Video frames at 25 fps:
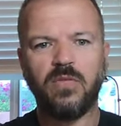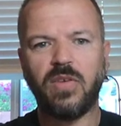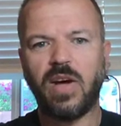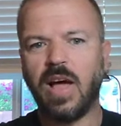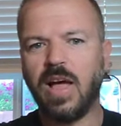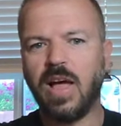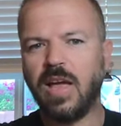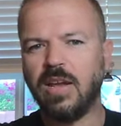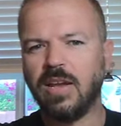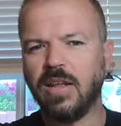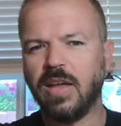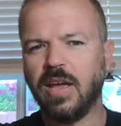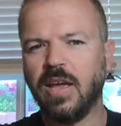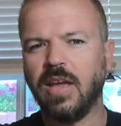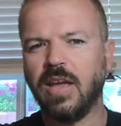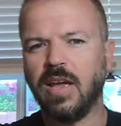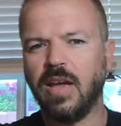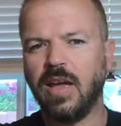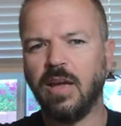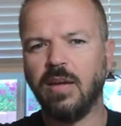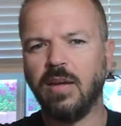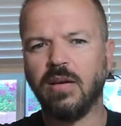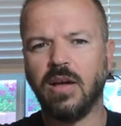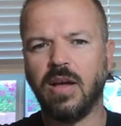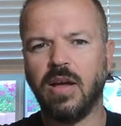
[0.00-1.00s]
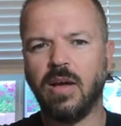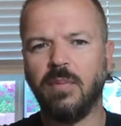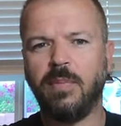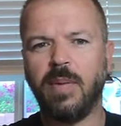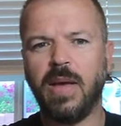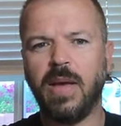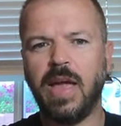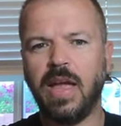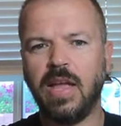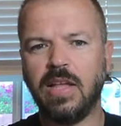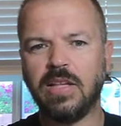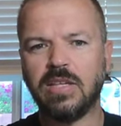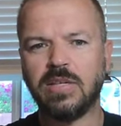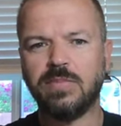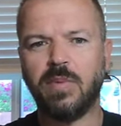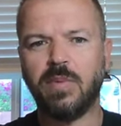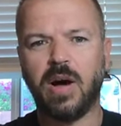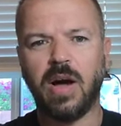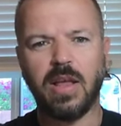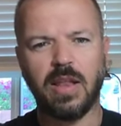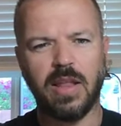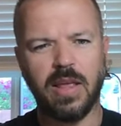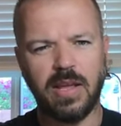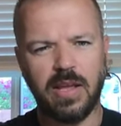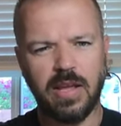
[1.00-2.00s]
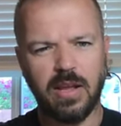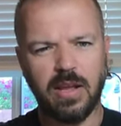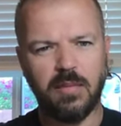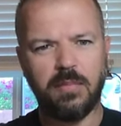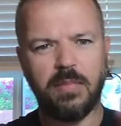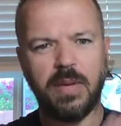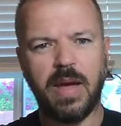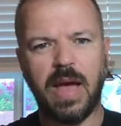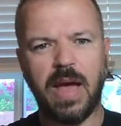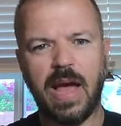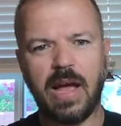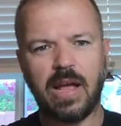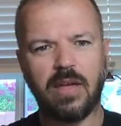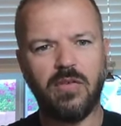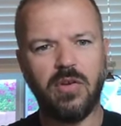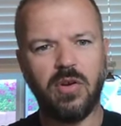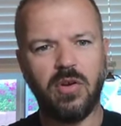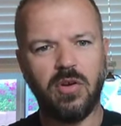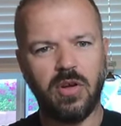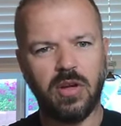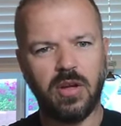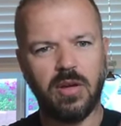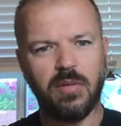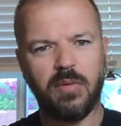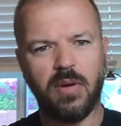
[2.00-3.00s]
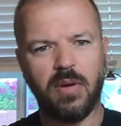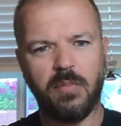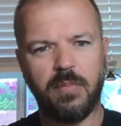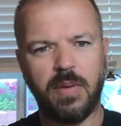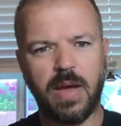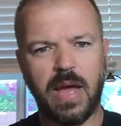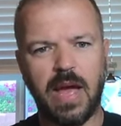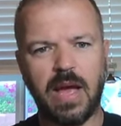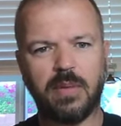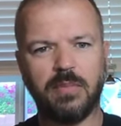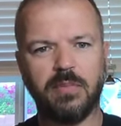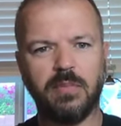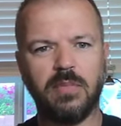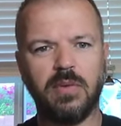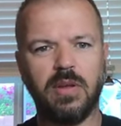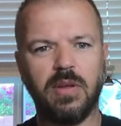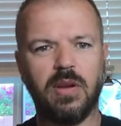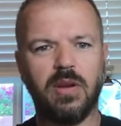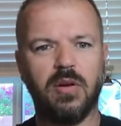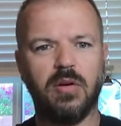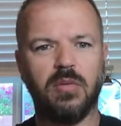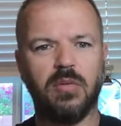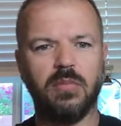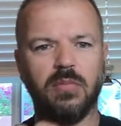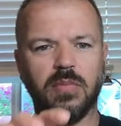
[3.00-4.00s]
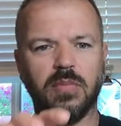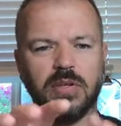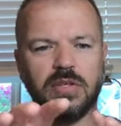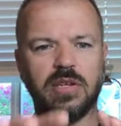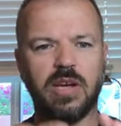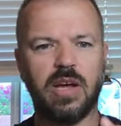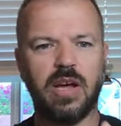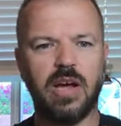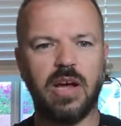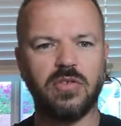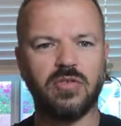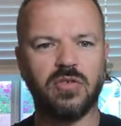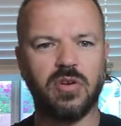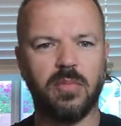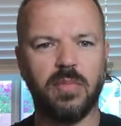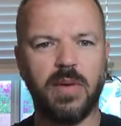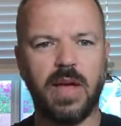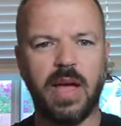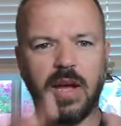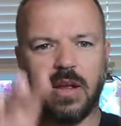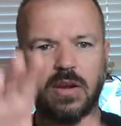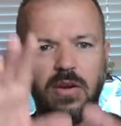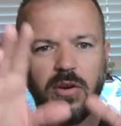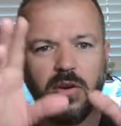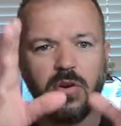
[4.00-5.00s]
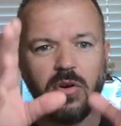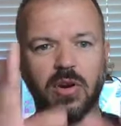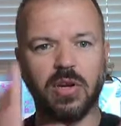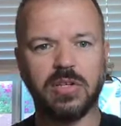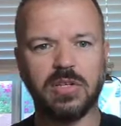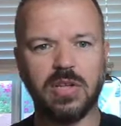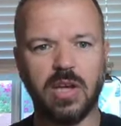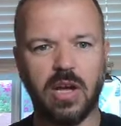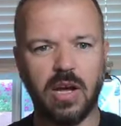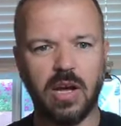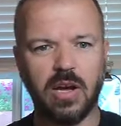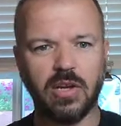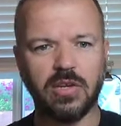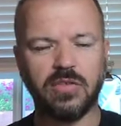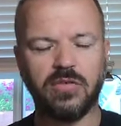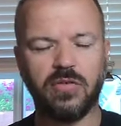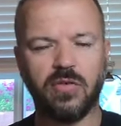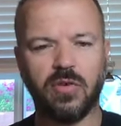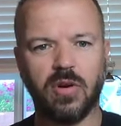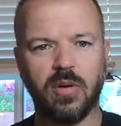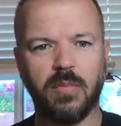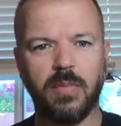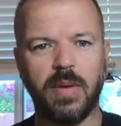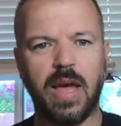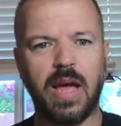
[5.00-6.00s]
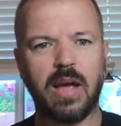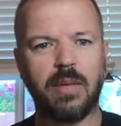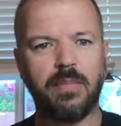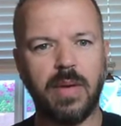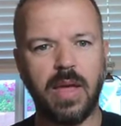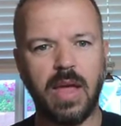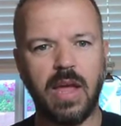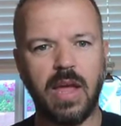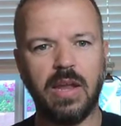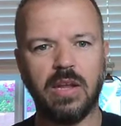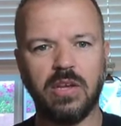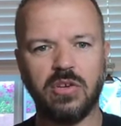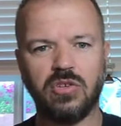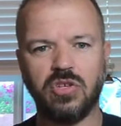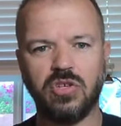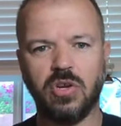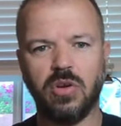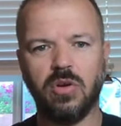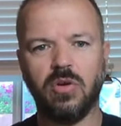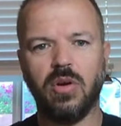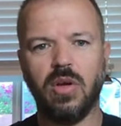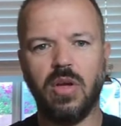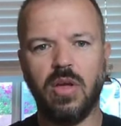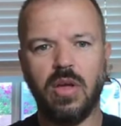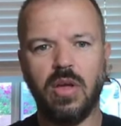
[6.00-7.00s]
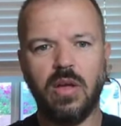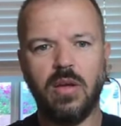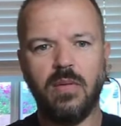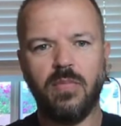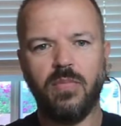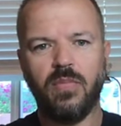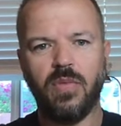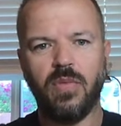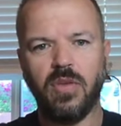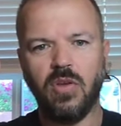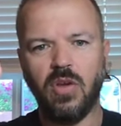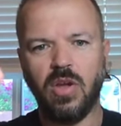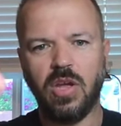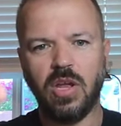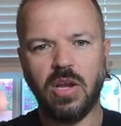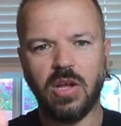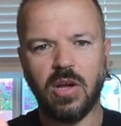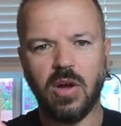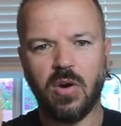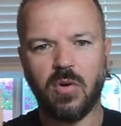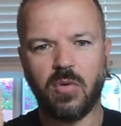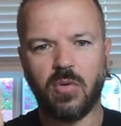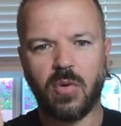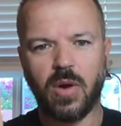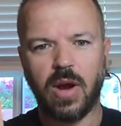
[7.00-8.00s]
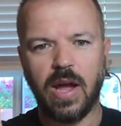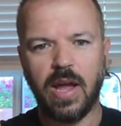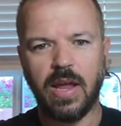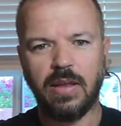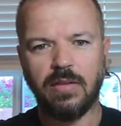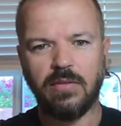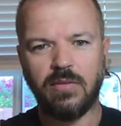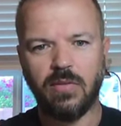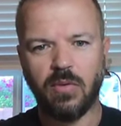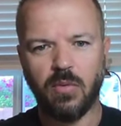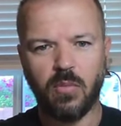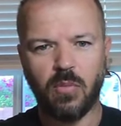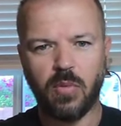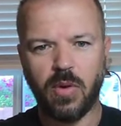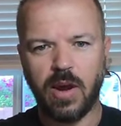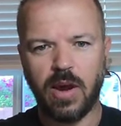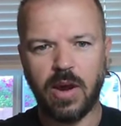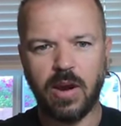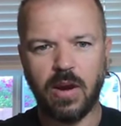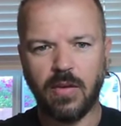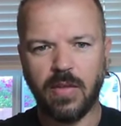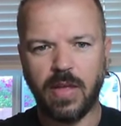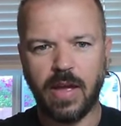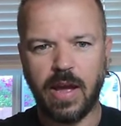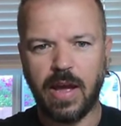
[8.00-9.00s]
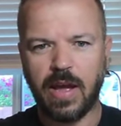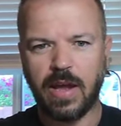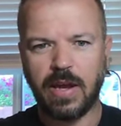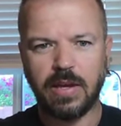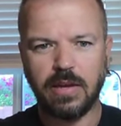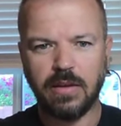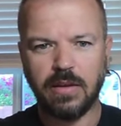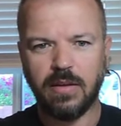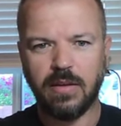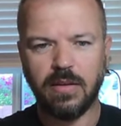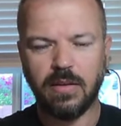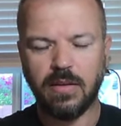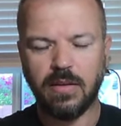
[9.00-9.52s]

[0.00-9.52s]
find a pain spot, like in a back, if you're doing a back, massage or a back neurassage for a back pain issue, then you can go right to where that